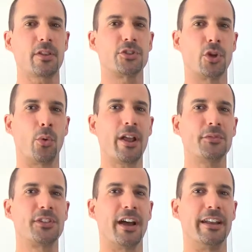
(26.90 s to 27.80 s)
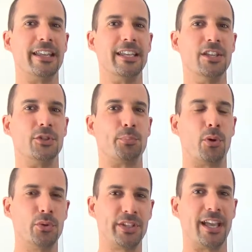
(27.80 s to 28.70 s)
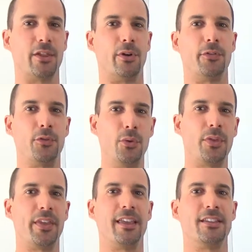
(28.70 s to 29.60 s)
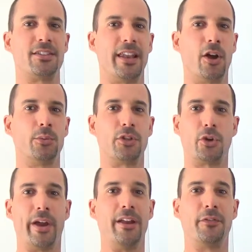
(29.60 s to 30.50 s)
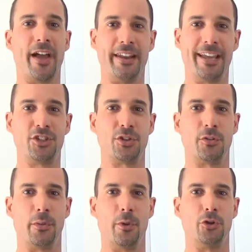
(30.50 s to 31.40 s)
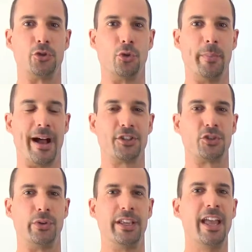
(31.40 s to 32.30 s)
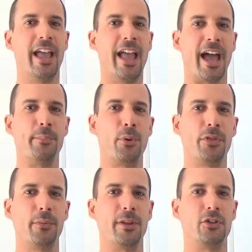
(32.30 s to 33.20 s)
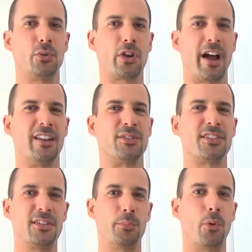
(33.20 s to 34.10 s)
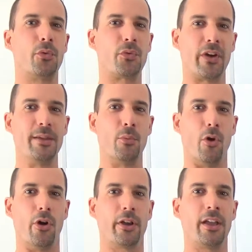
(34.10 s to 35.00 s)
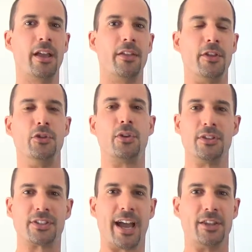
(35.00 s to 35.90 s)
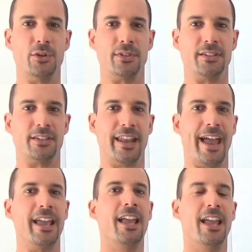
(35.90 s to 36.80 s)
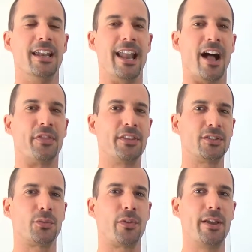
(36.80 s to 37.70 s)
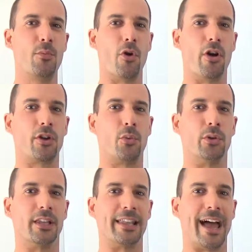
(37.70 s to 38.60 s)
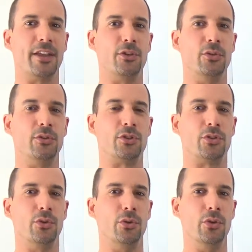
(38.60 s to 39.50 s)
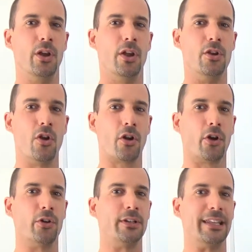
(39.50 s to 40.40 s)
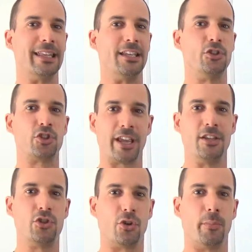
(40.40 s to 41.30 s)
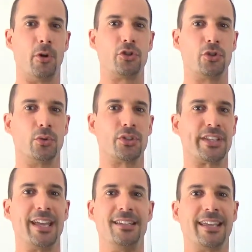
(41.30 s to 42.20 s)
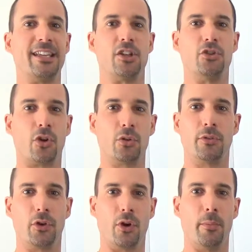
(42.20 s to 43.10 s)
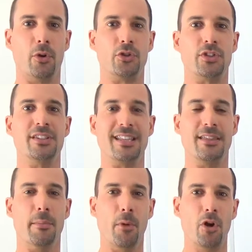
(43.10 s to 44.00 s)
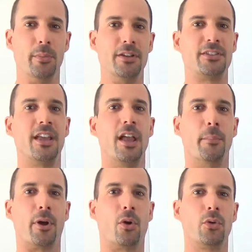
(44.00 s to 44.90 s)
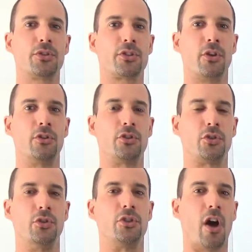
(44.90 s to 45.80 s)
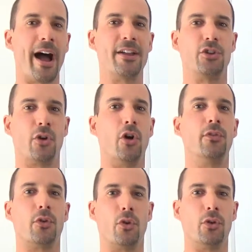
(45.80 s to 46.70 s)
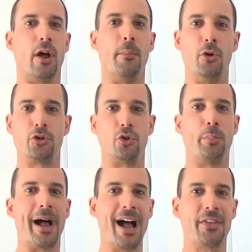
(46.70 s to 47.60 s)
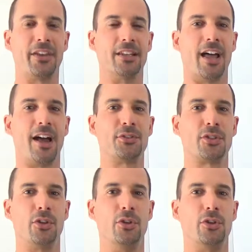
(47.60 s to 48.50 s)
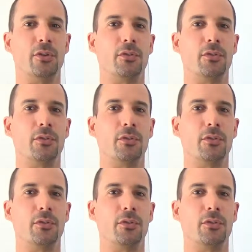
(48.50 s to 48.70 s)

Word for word: So what I've done is pull together a few things that help to create a foundation for emotional mastery and put them into a kind of simple framework that you can start using today. Now, this framework will allow you to not only change your emotional state and take control of your emotions in the moment, but also to guide your overall emotional path in life so that you can